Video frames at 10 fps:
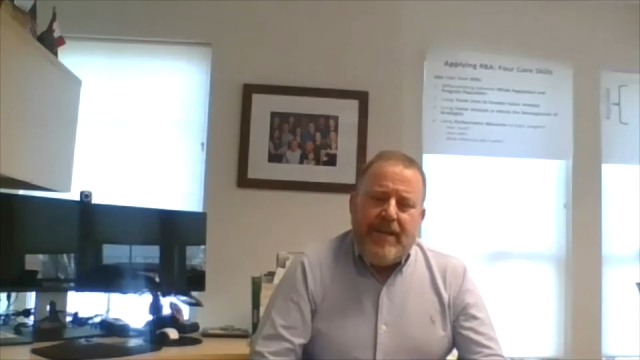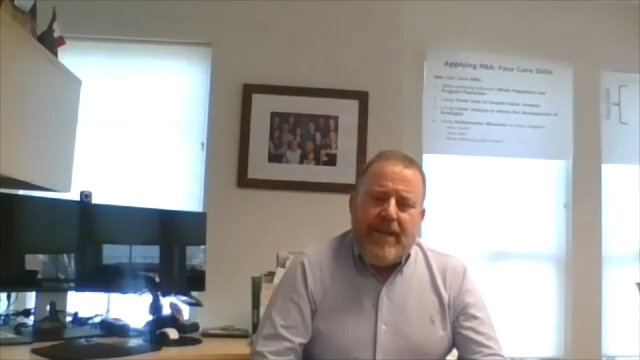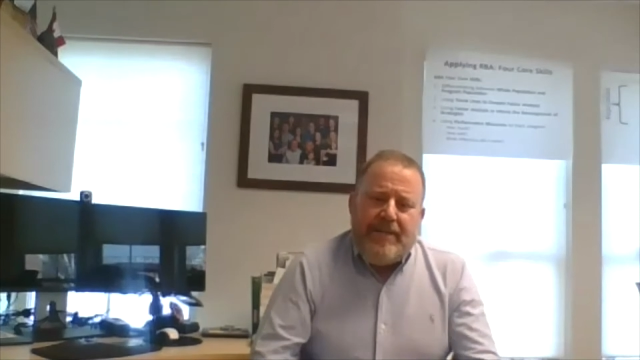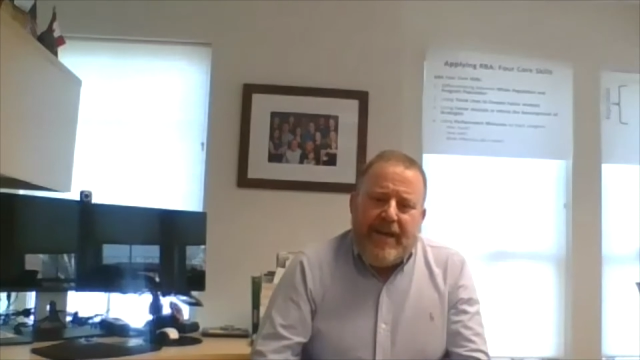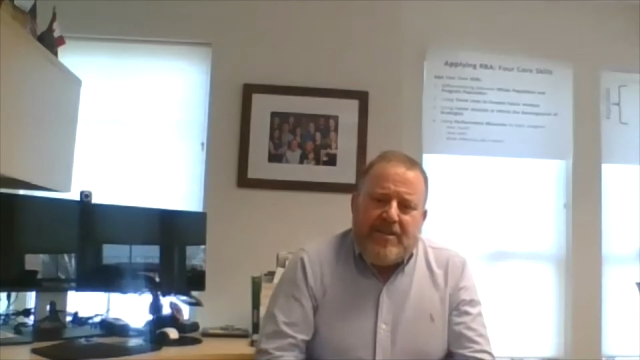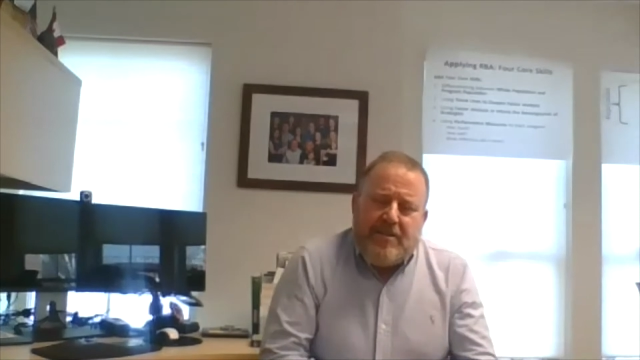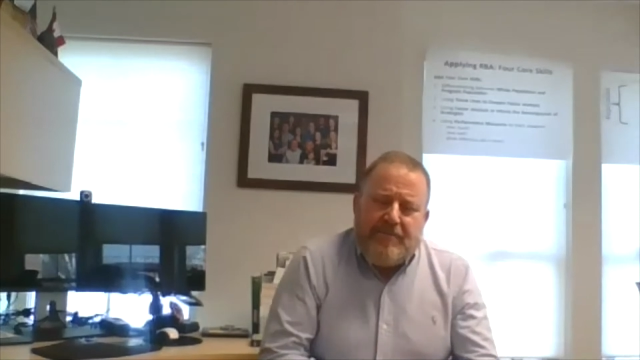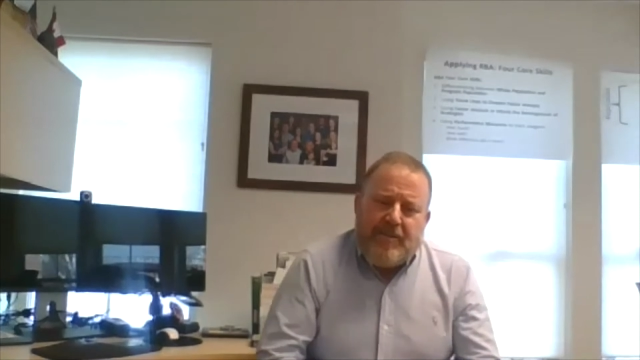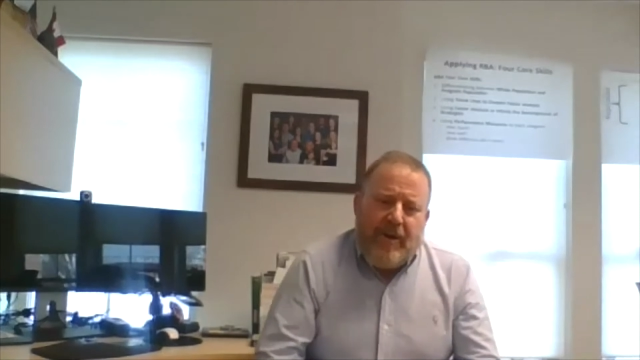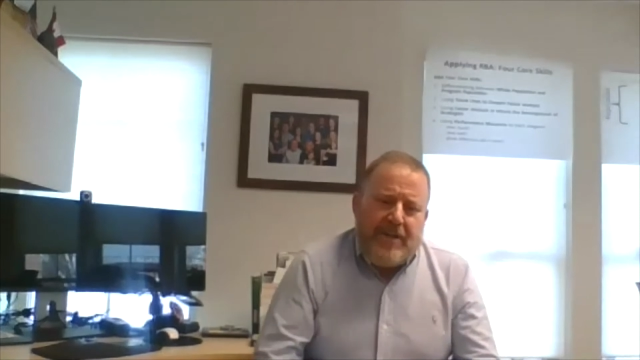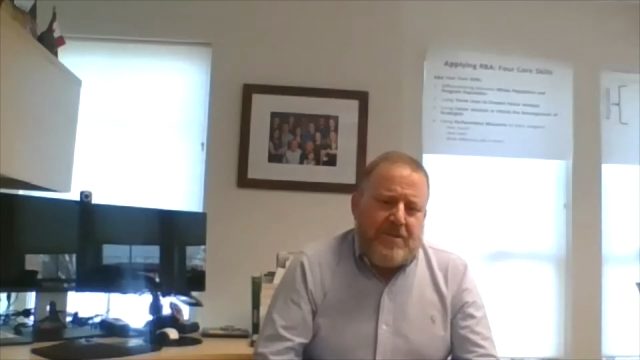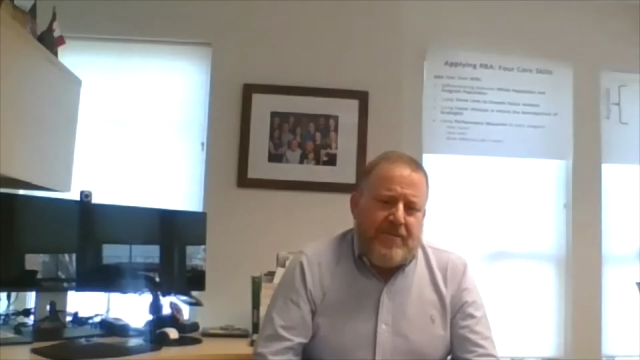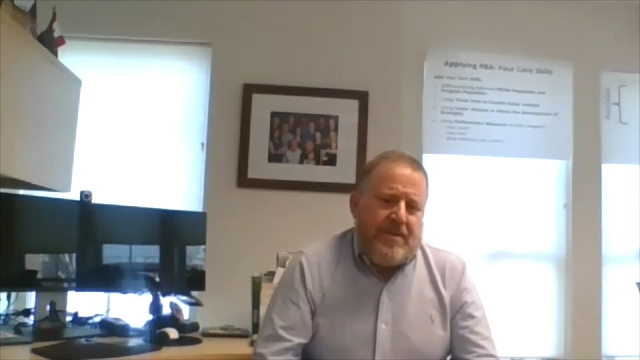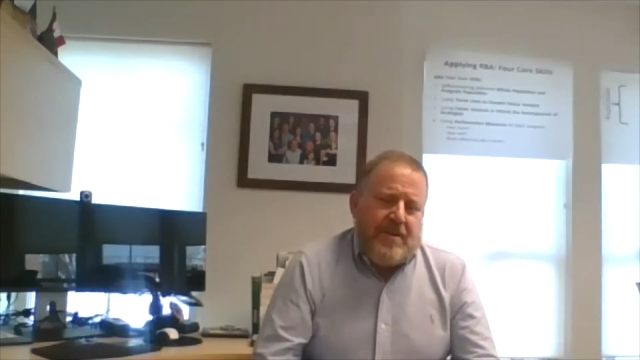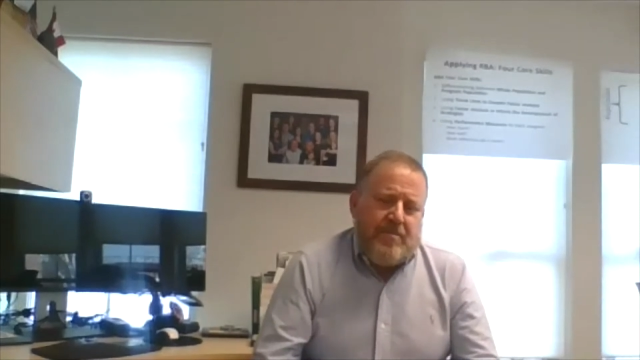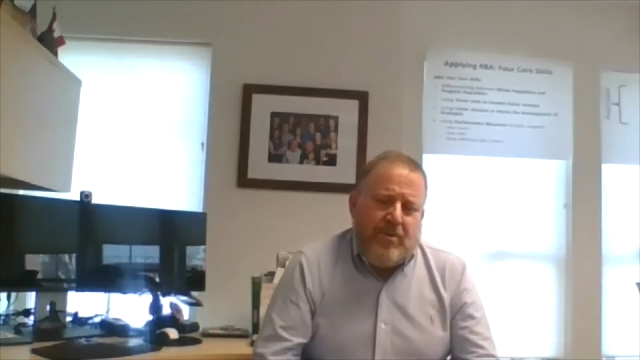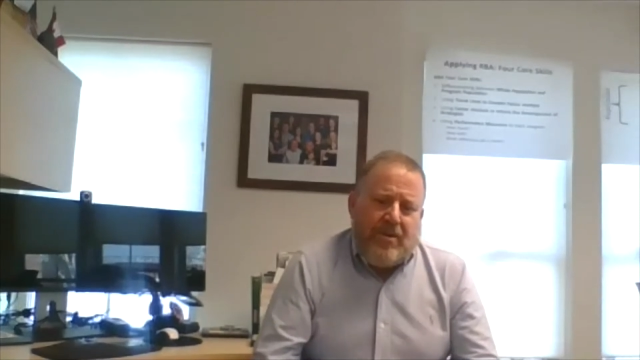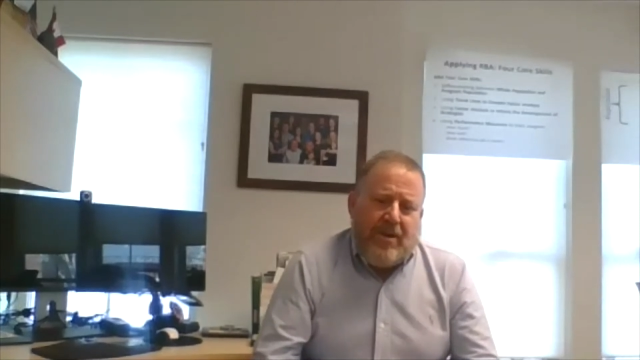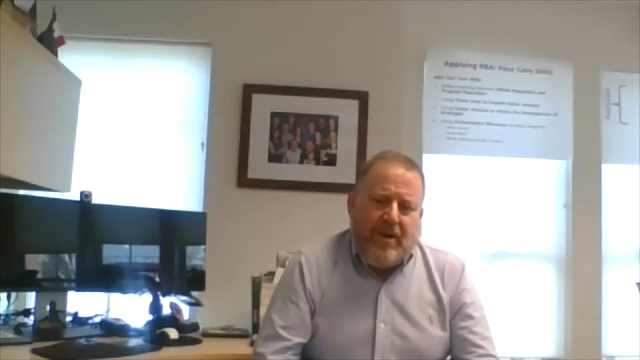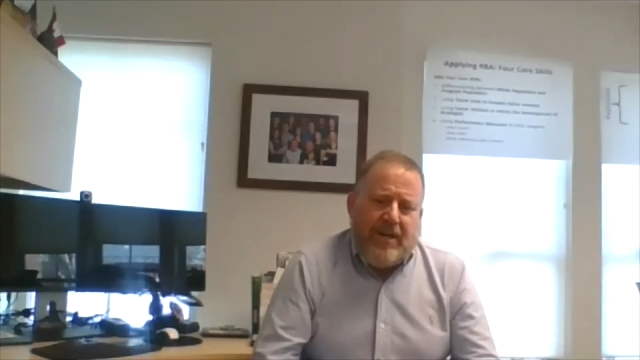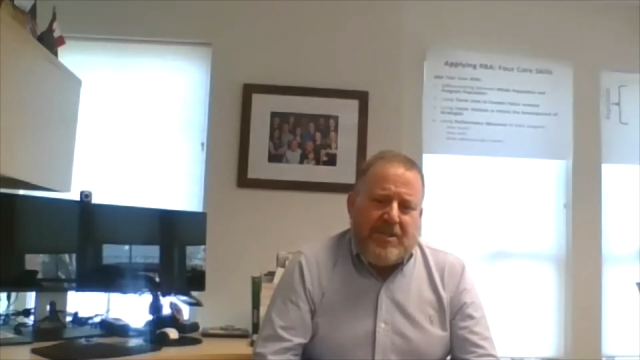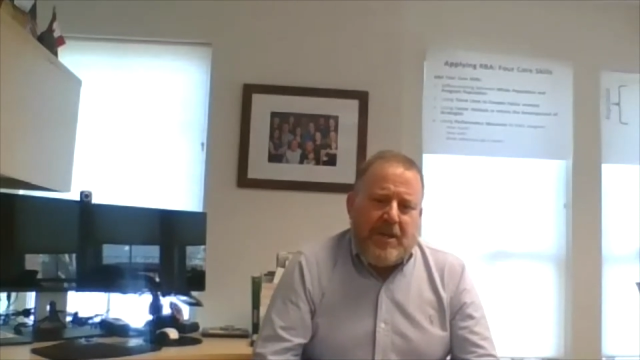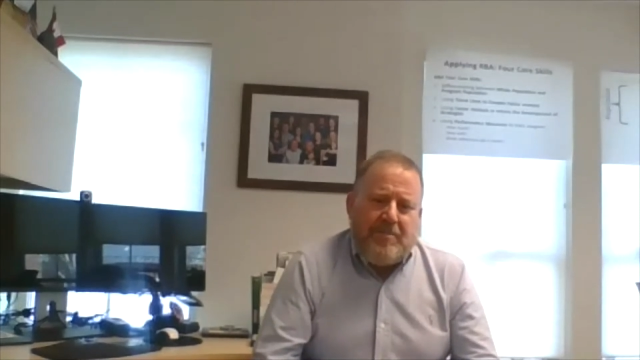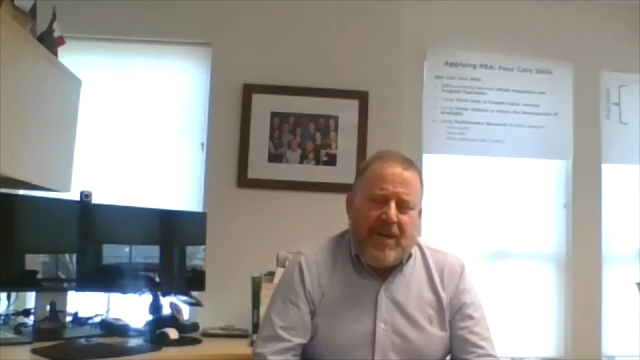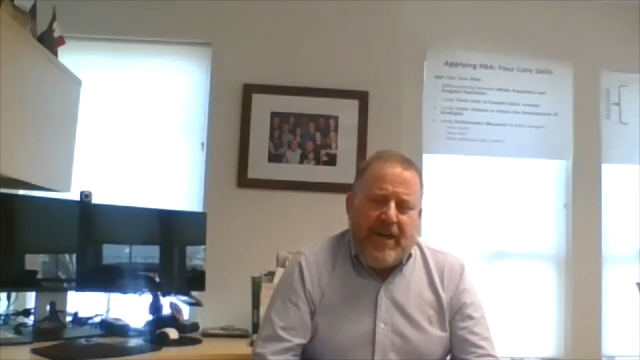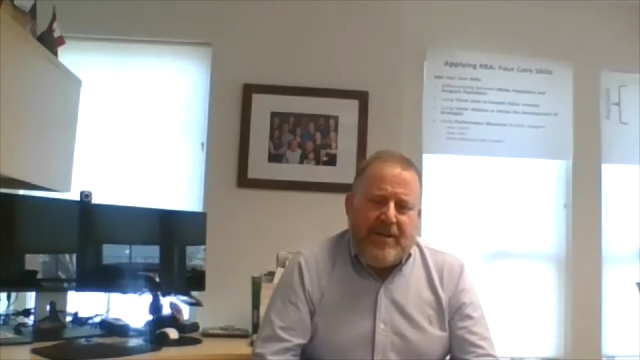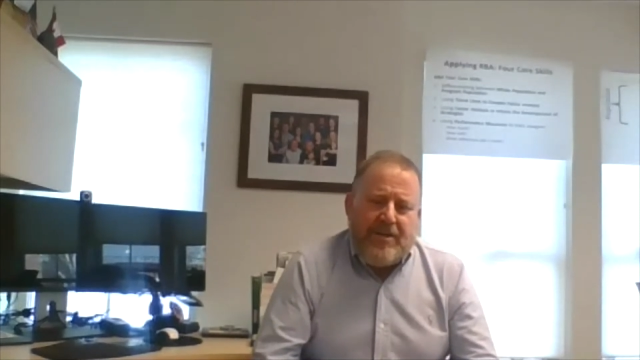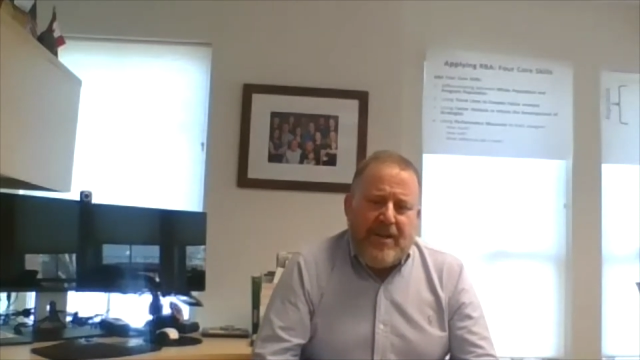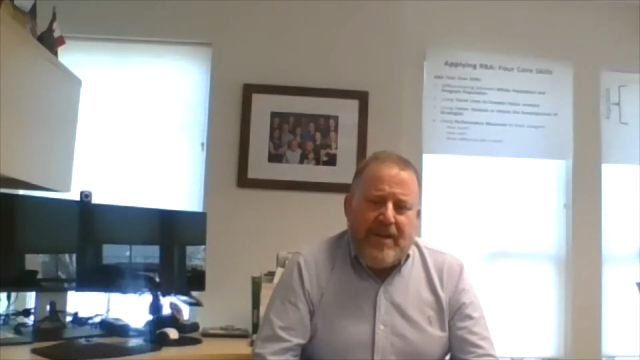And that's the philosophy that Community Concepts has.